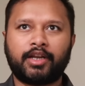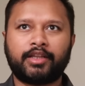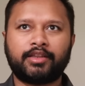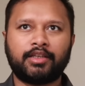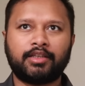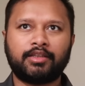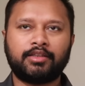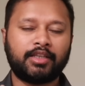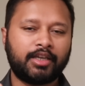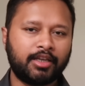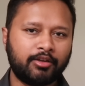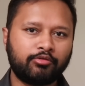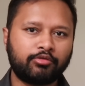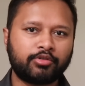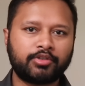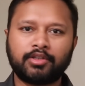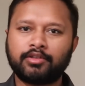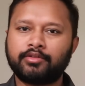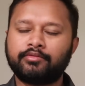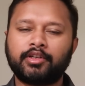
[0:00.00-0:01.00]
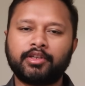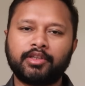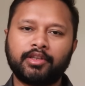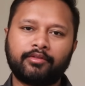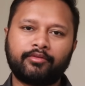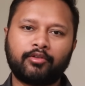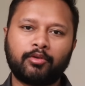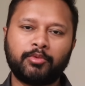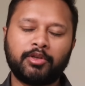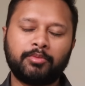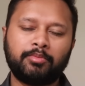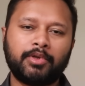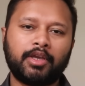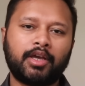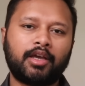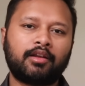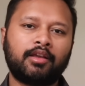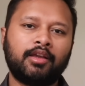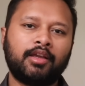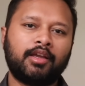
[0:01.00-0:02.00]
I think 3 questions were there from
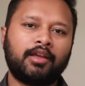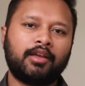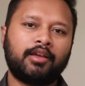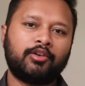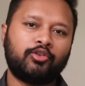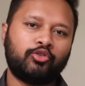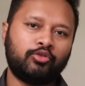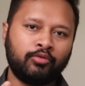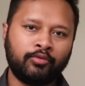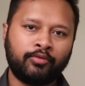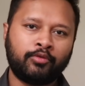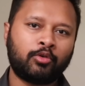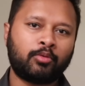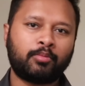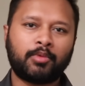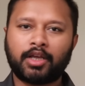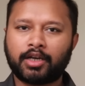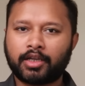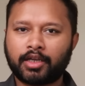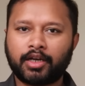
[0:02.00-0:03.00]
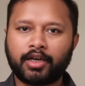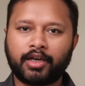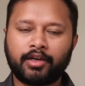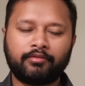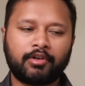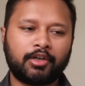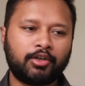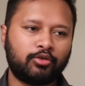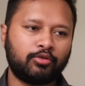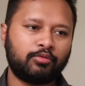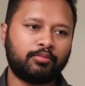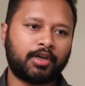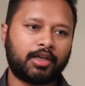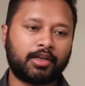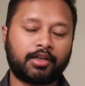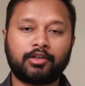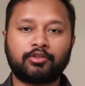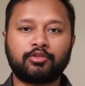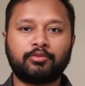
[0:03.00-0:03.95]
EPR, 2-4 marker and 1-2 marker.